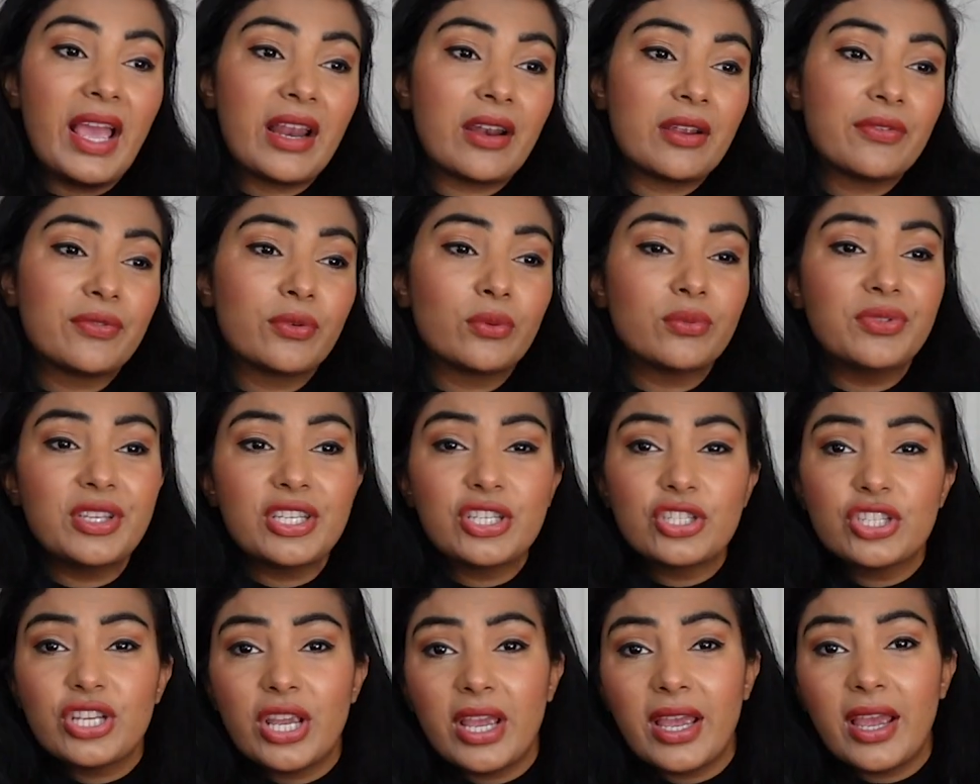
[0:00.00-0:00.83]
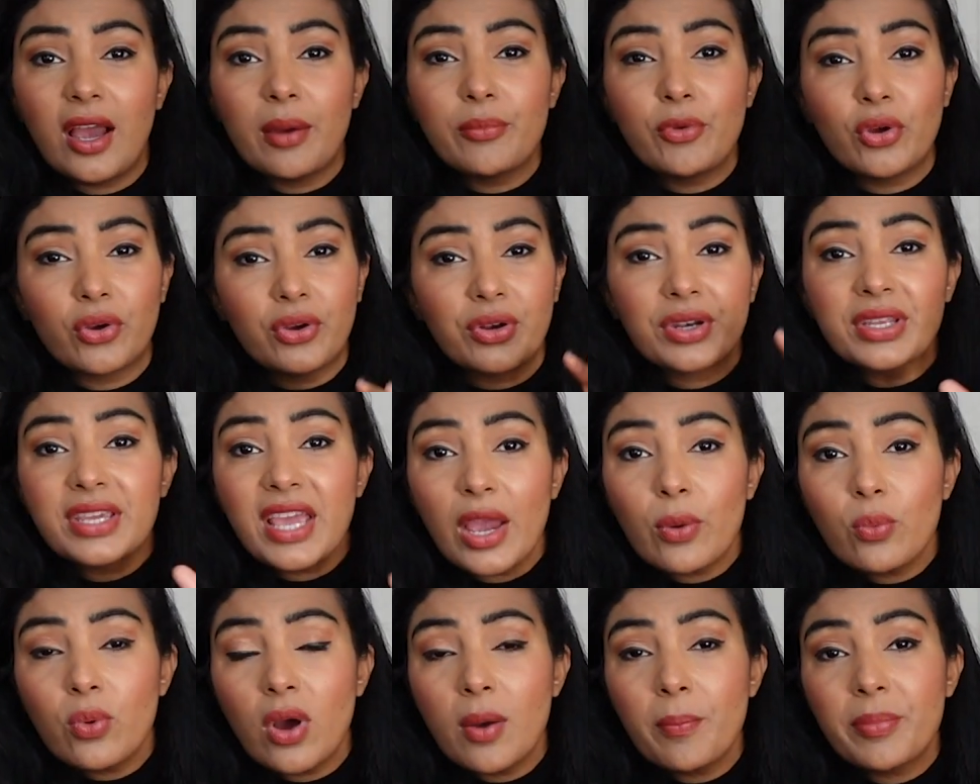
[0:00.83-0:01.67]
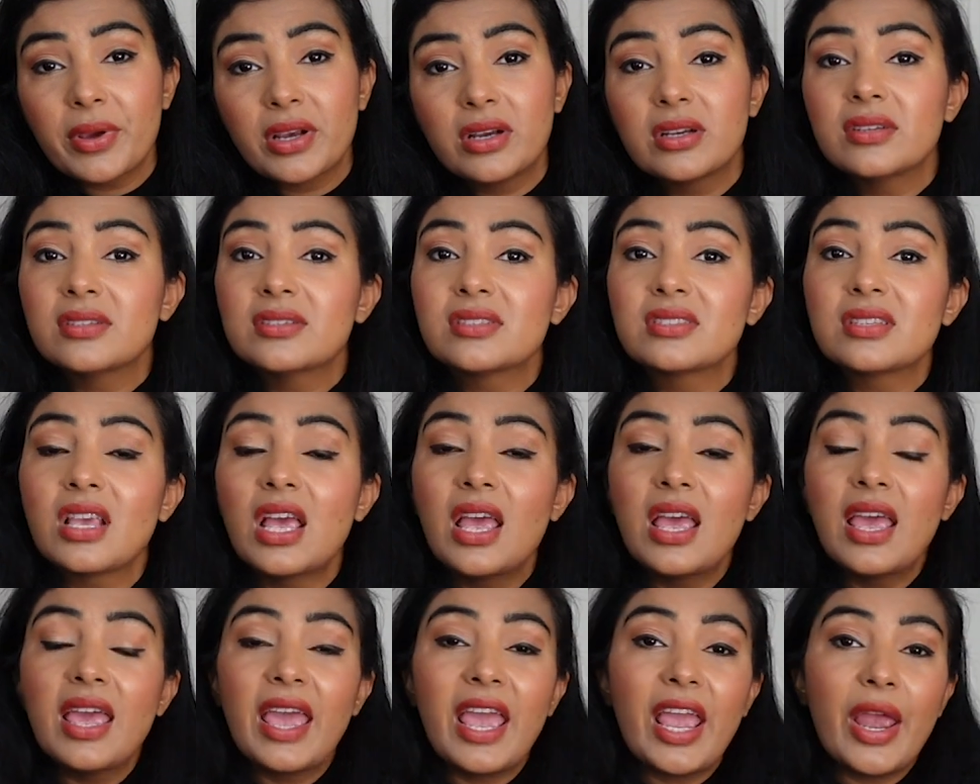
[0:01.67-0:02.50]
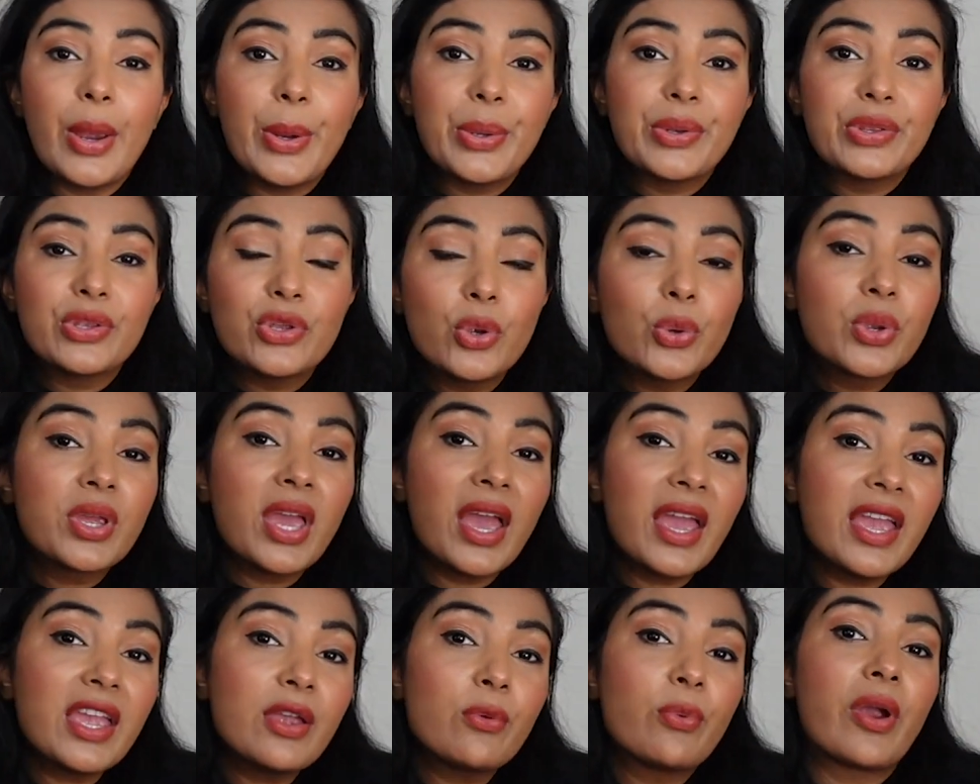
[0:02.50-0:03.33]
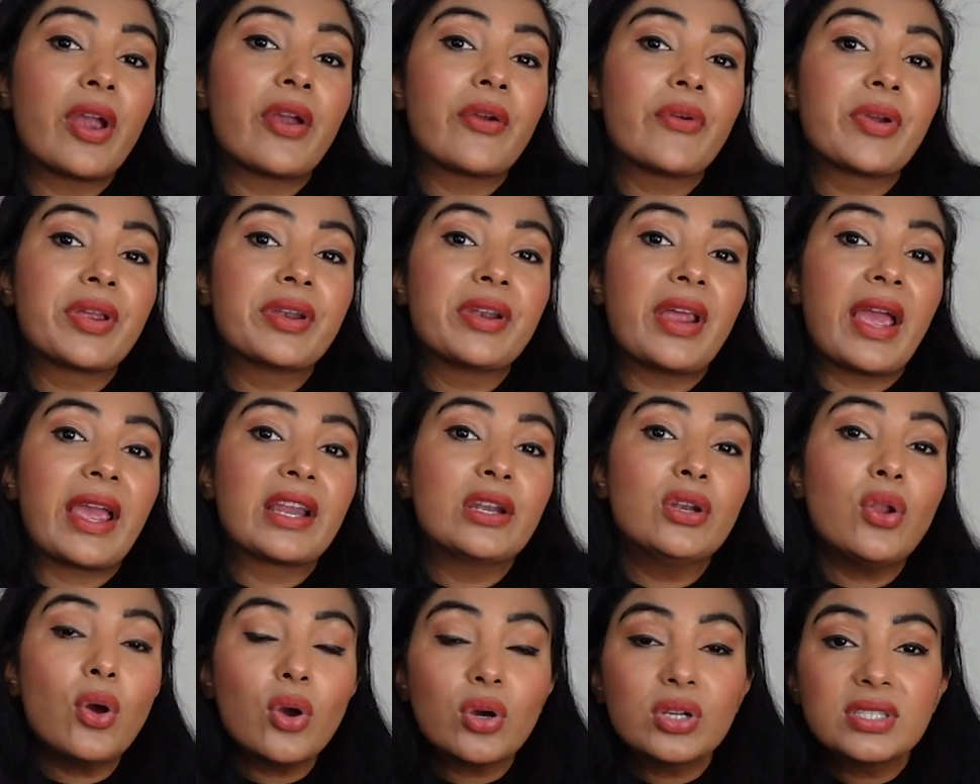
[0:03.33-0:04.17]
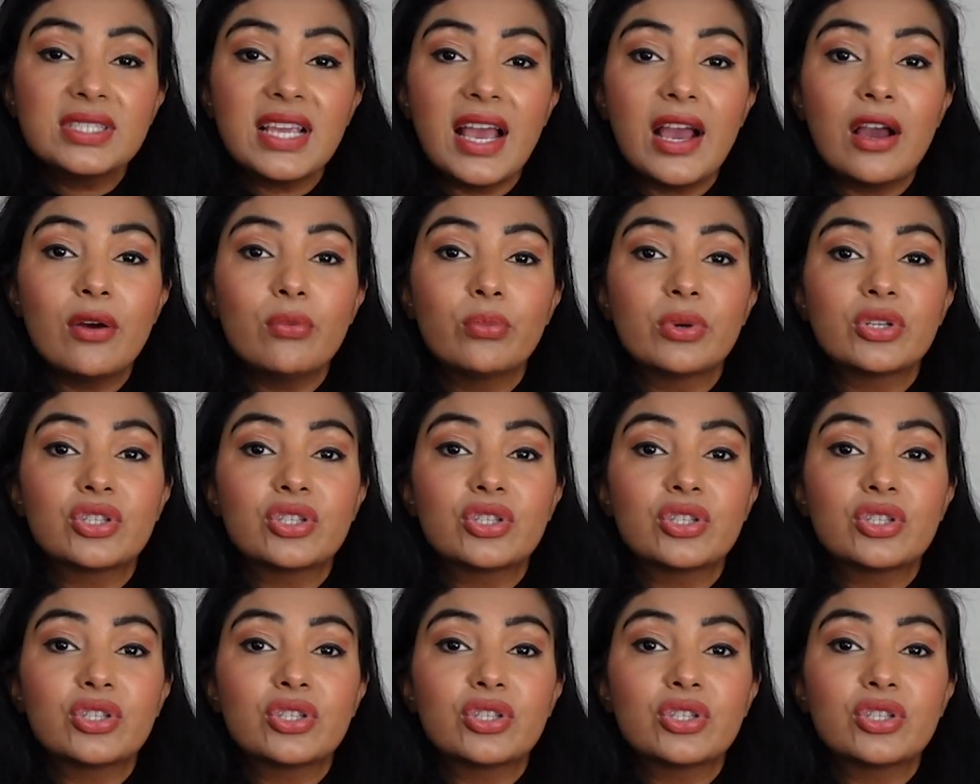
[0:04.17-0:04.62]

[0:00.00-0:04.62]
and I thought this year I'm not going to get one because here in the UK we're in a lockdown,